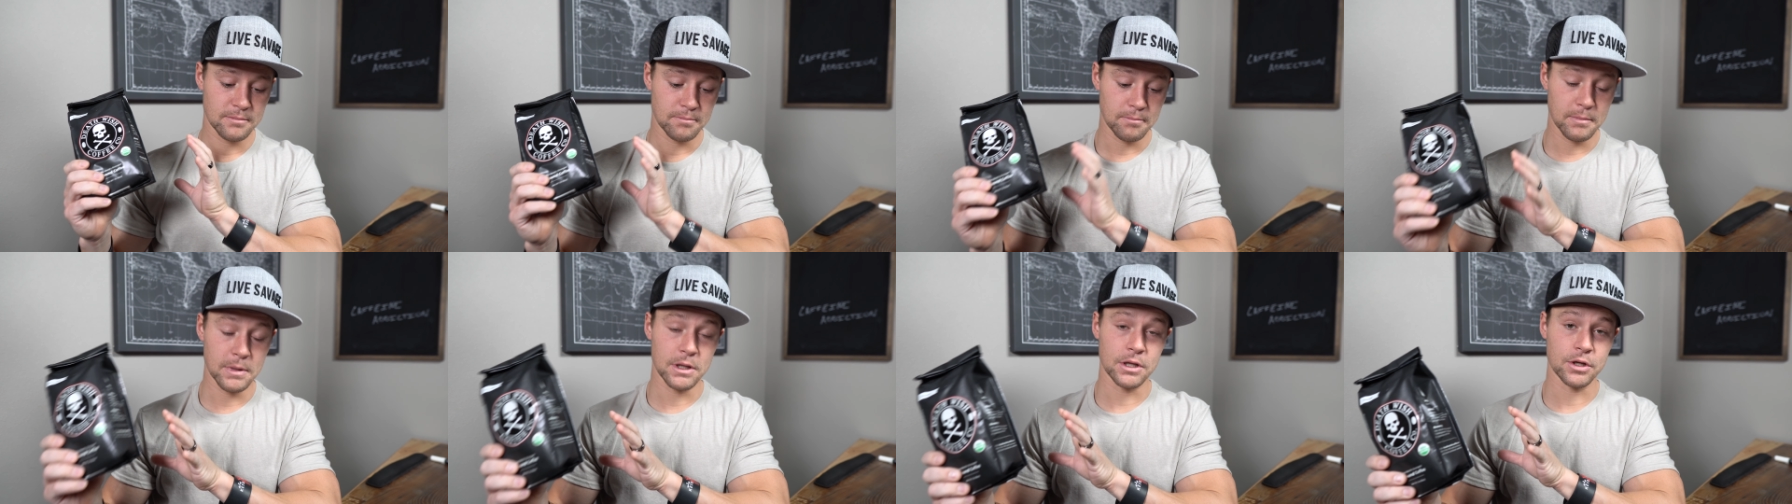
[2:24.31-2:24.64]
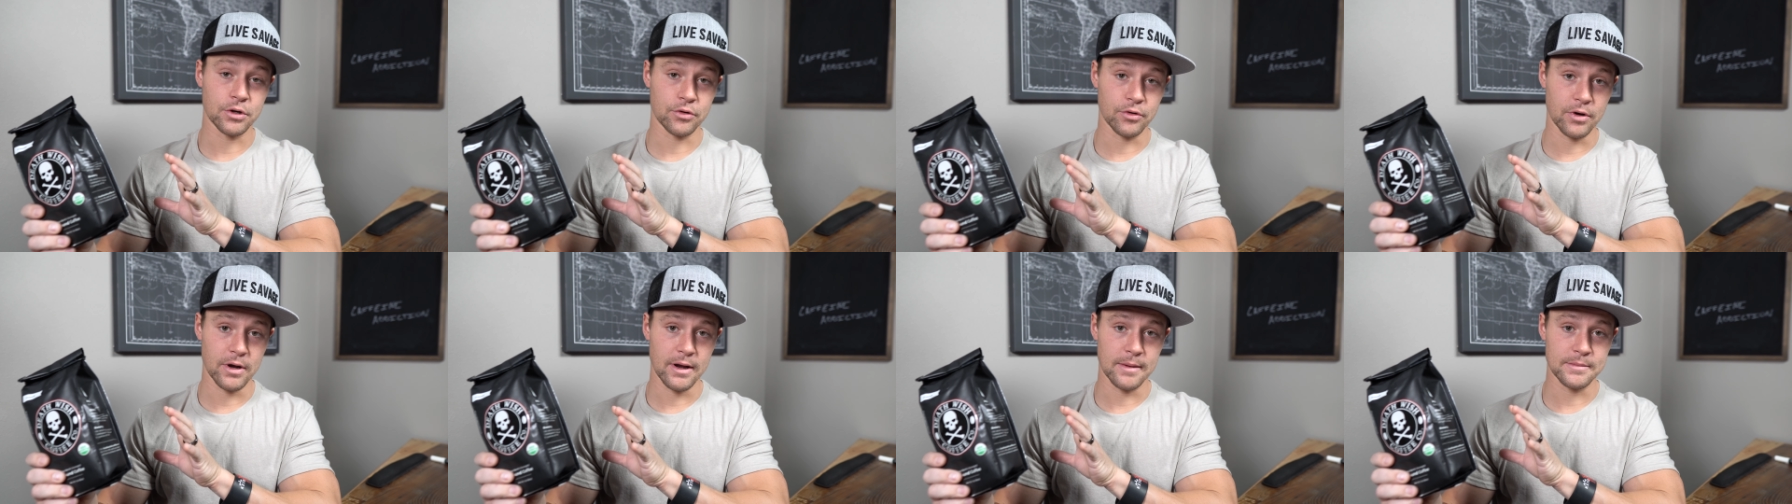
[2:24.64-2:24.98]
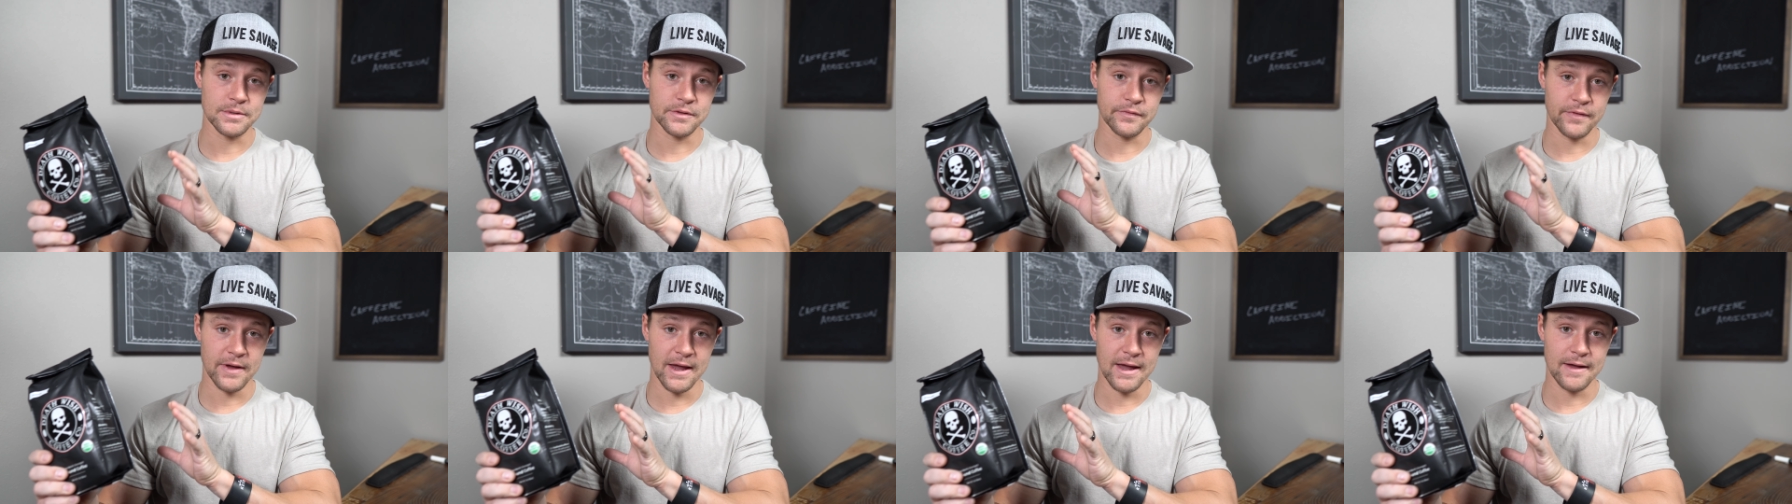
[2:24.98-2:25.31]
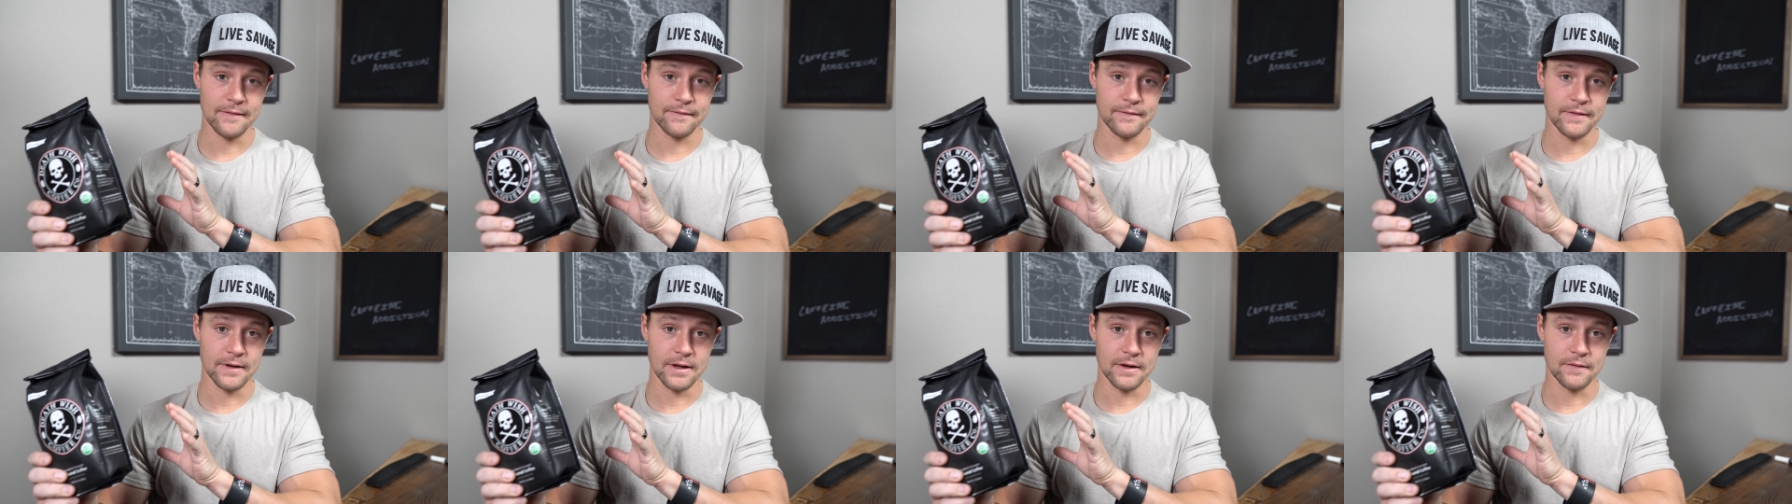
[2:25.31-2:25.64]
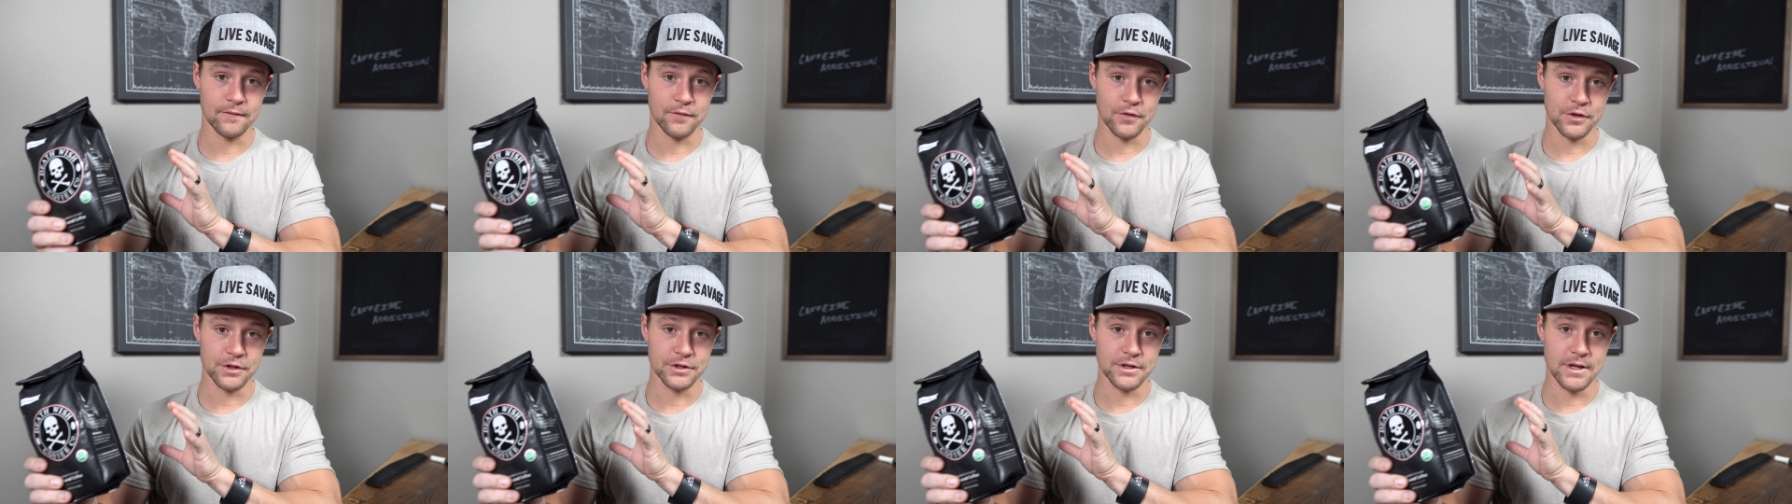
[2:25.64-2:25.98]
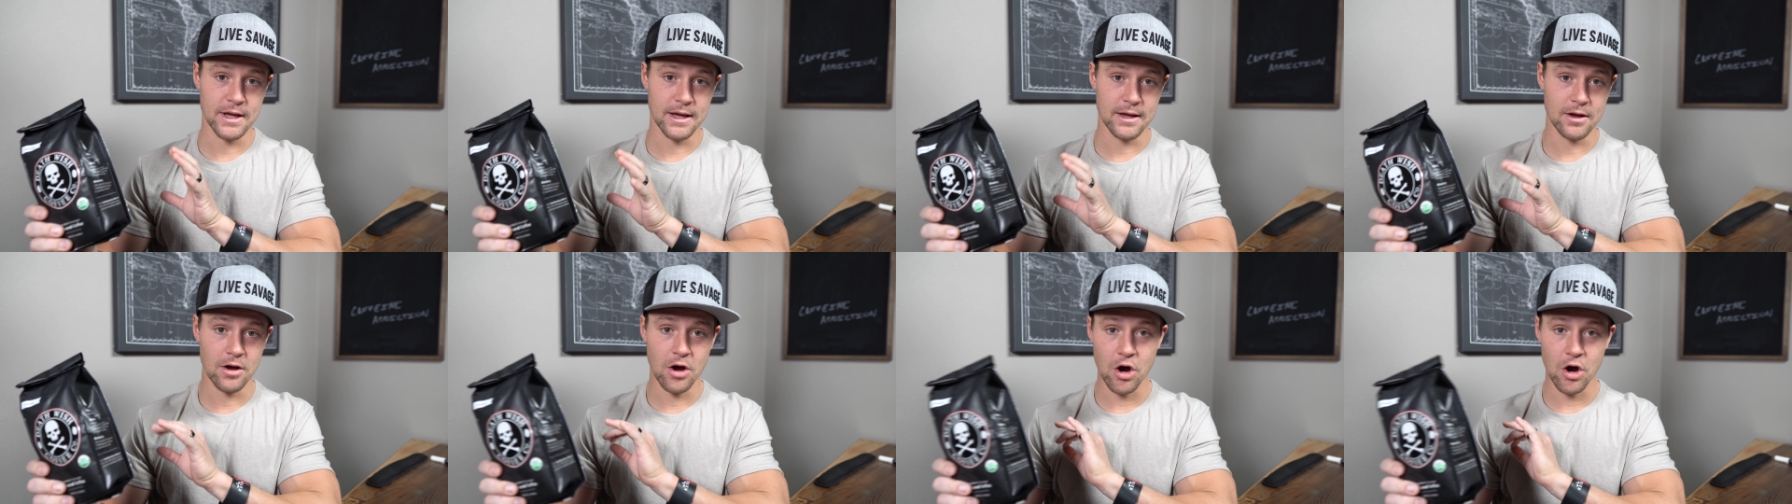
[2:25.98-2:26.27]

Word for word: milligrams of caffeine for the day